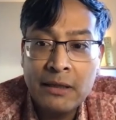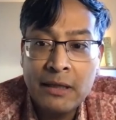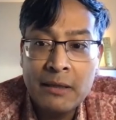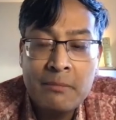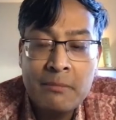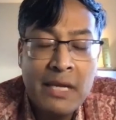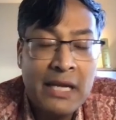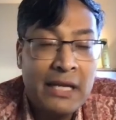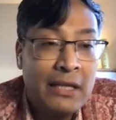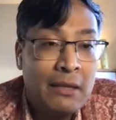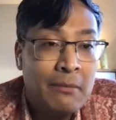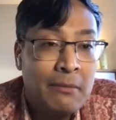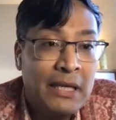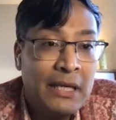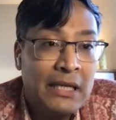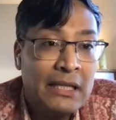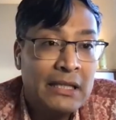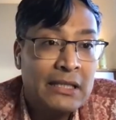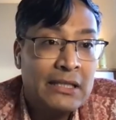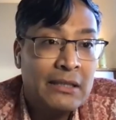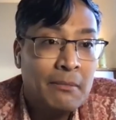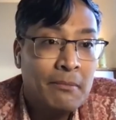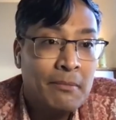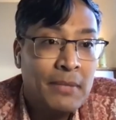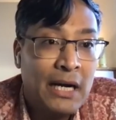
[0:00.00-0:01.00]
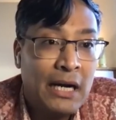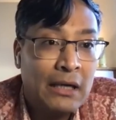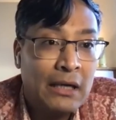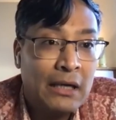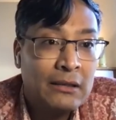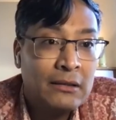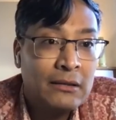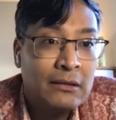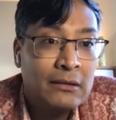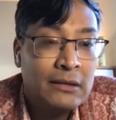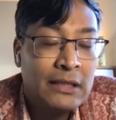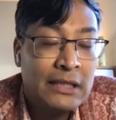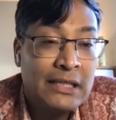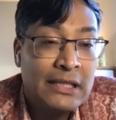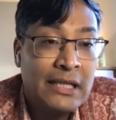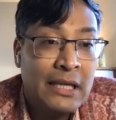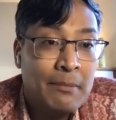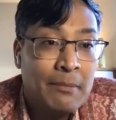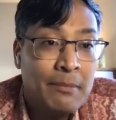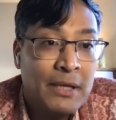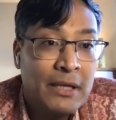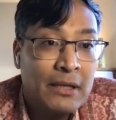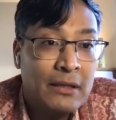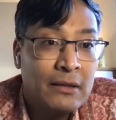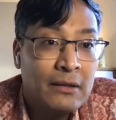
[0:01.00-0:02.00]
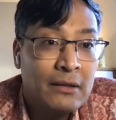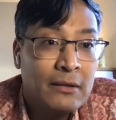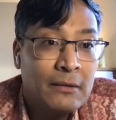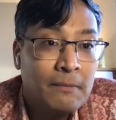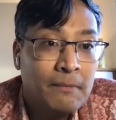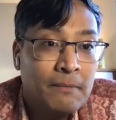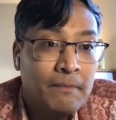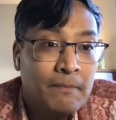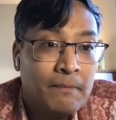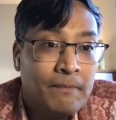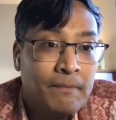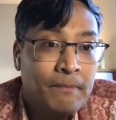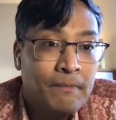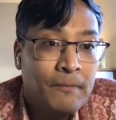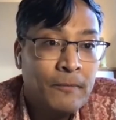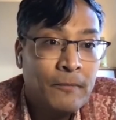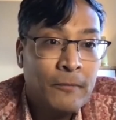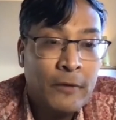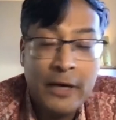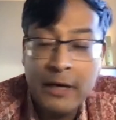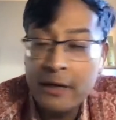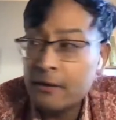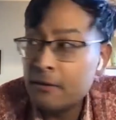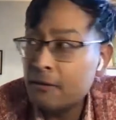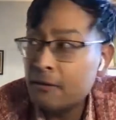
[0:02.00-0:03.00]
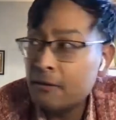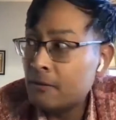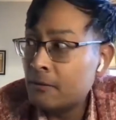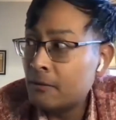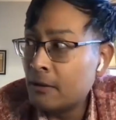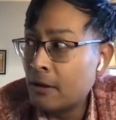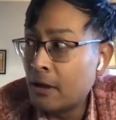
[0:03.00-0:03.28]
that make the biggest impact to Seyon, right?